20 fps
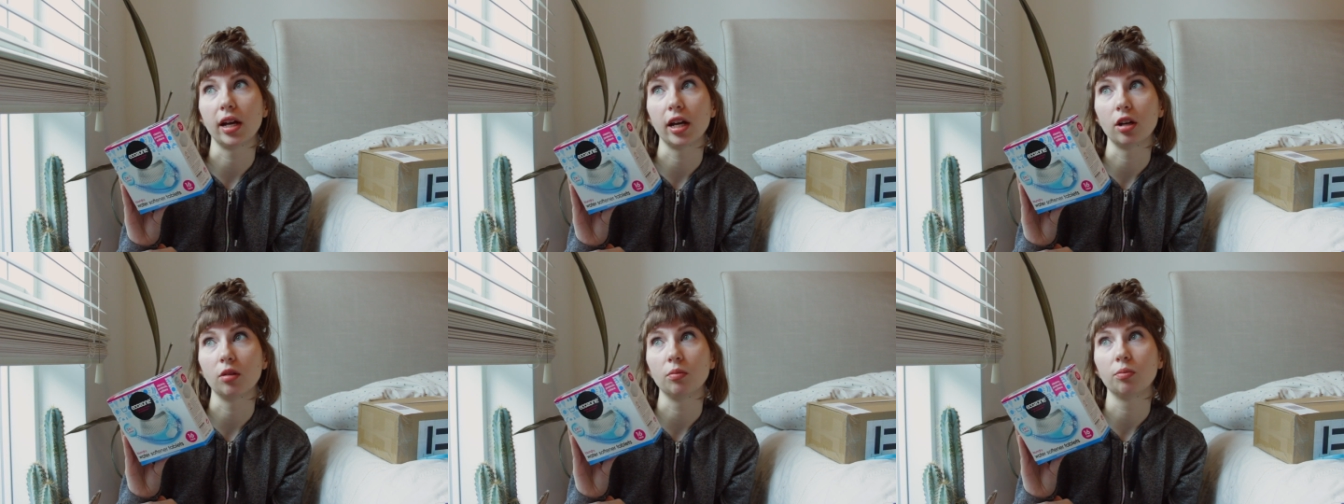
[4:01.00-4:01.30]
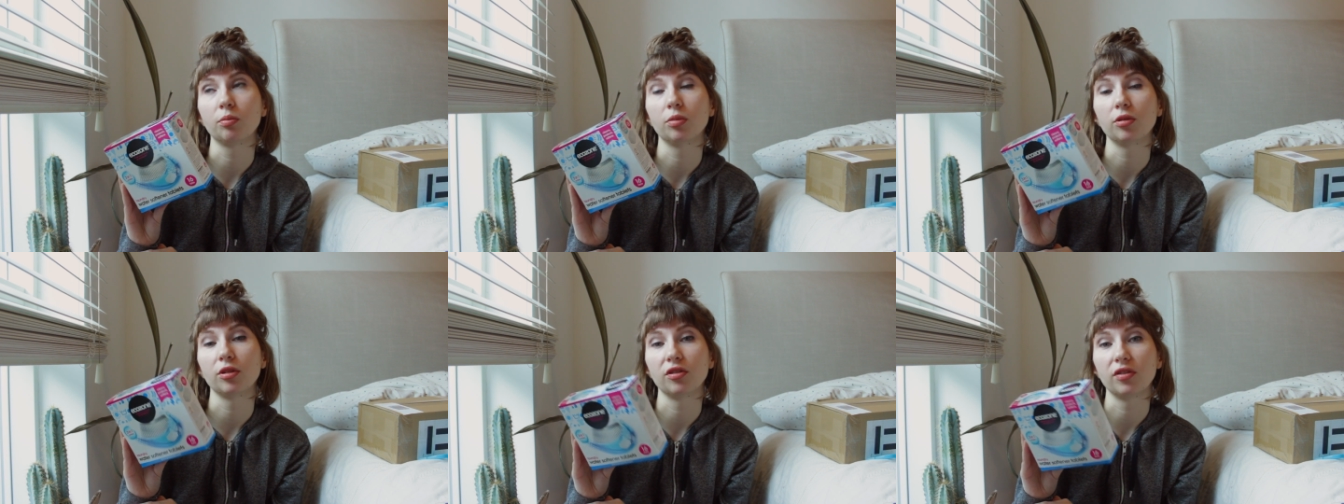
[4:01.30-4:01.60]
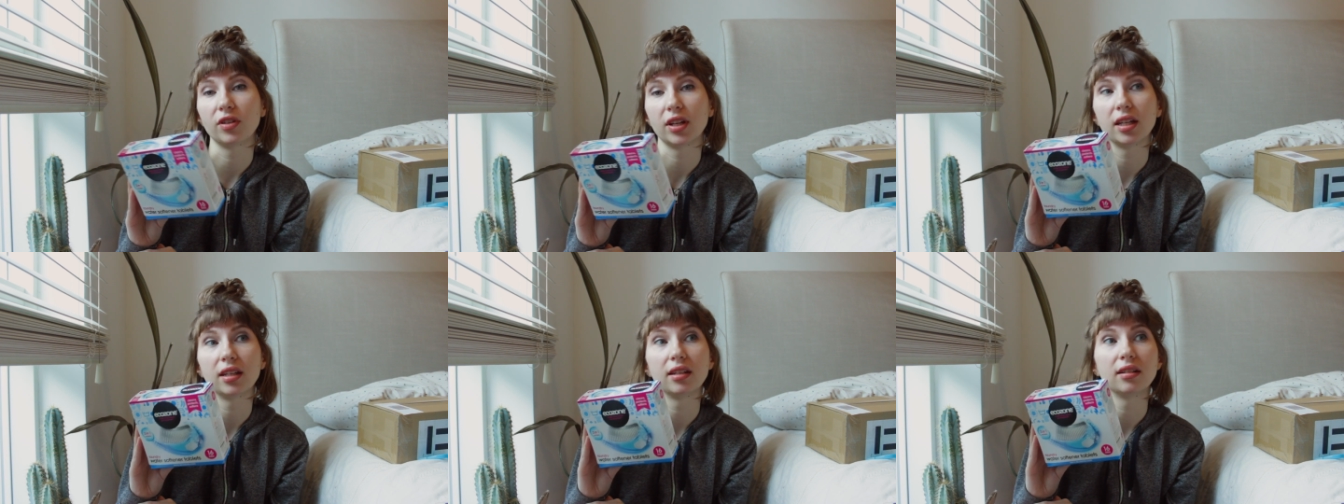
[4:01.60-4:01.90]
help
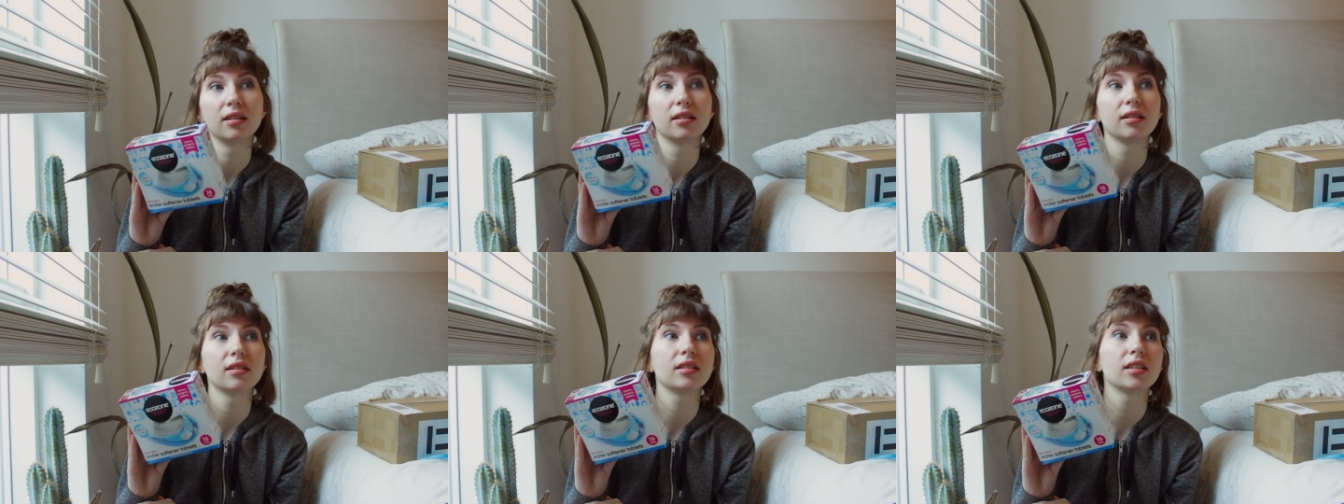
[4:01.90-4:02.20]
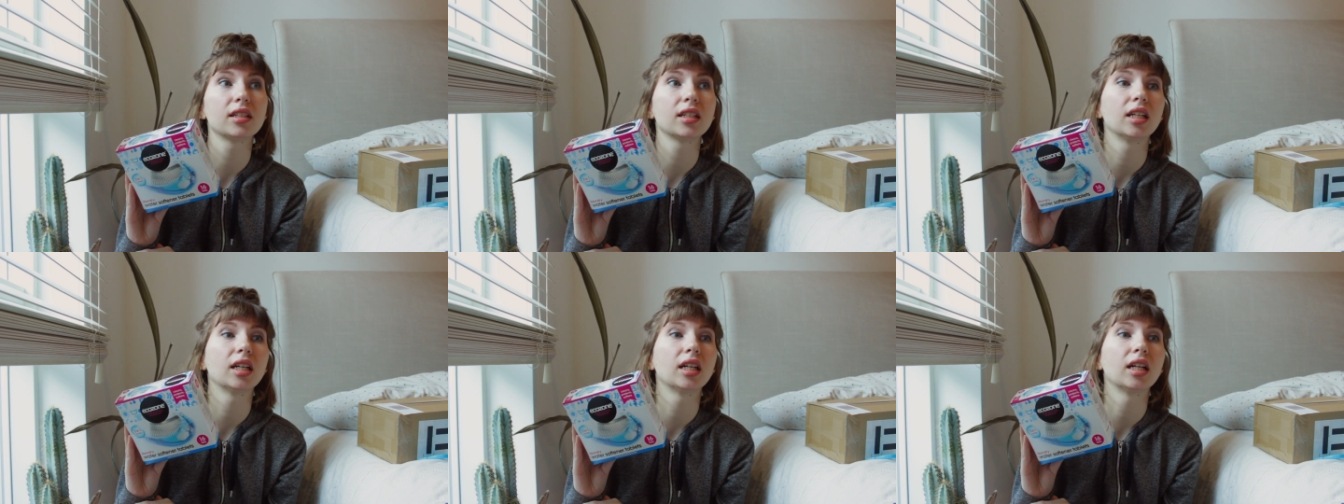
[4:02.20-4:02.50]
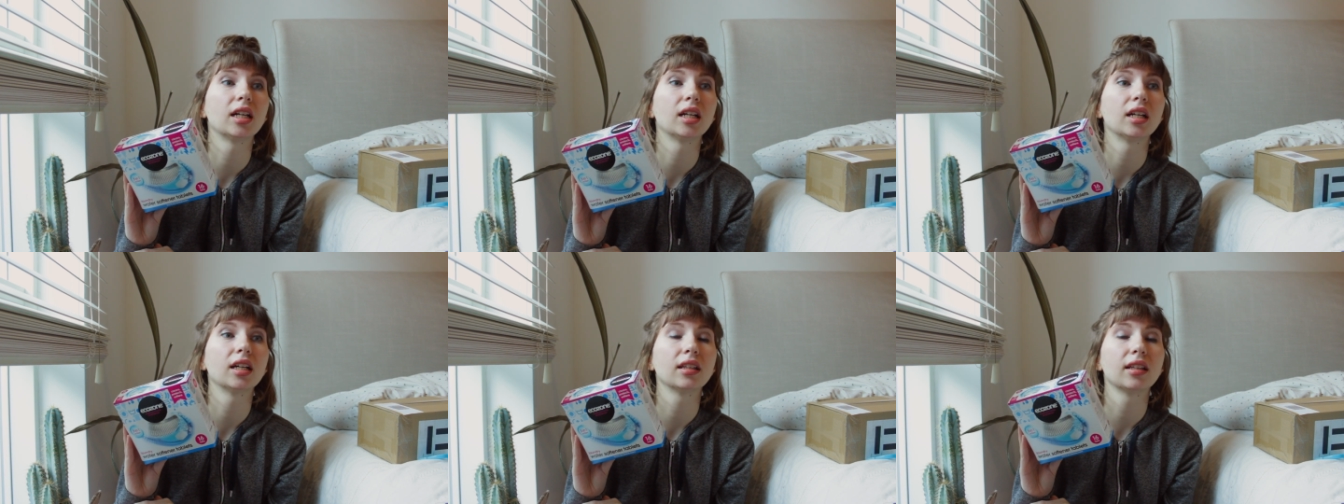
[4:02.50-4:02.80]
prevent
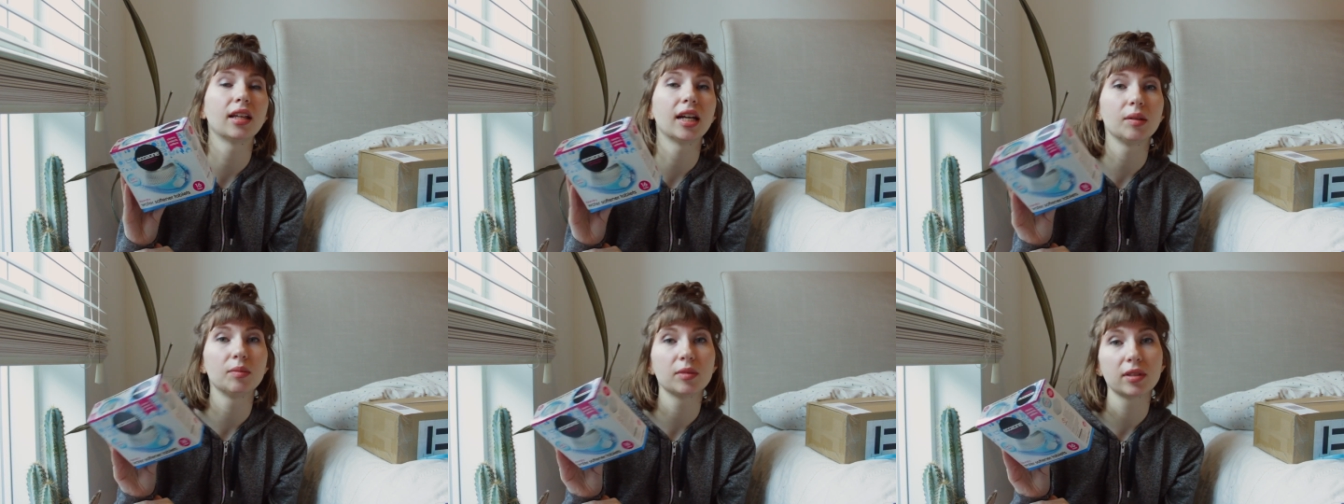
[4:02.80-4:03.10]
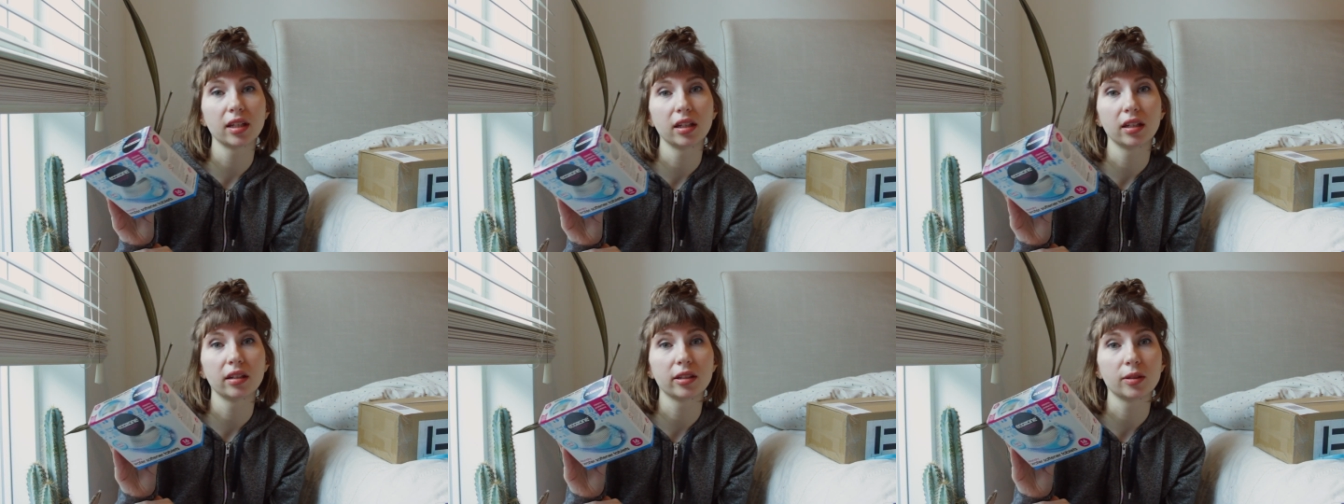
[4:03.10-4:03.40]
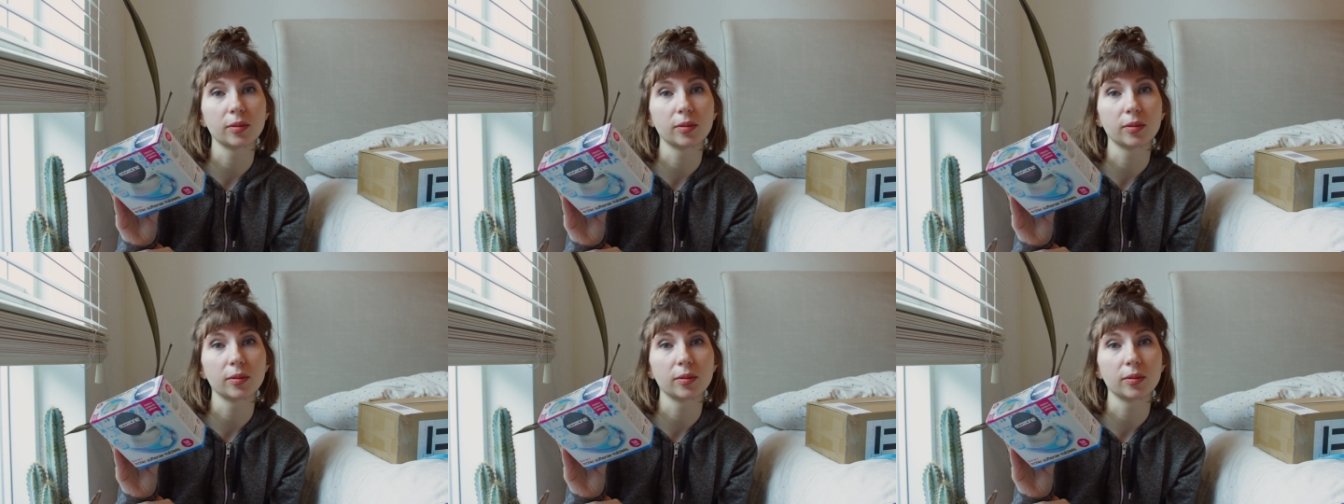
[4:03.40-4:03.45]
limescale,